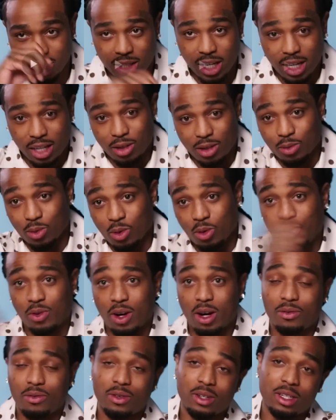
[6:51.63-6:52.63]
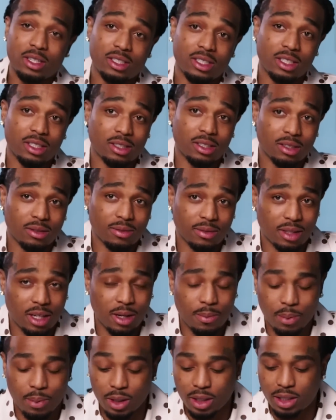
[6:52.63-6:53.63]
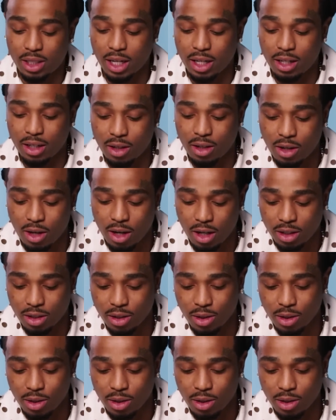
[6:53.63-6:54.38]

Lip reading: just taking the roof off of it and just depreciating your car.